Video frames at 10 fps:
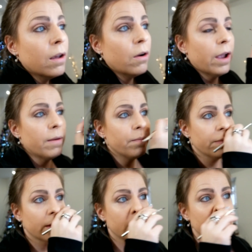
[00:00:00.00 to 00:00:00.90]
Okay,
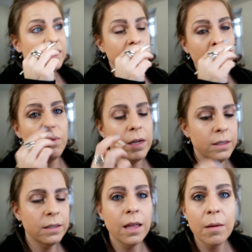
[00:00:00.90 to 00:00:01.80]
so
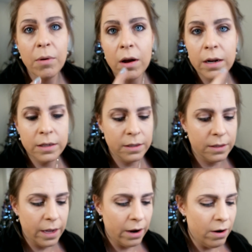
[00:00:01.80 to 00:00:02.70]
once that product is
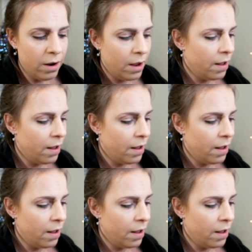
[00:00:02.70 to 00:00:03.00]
there,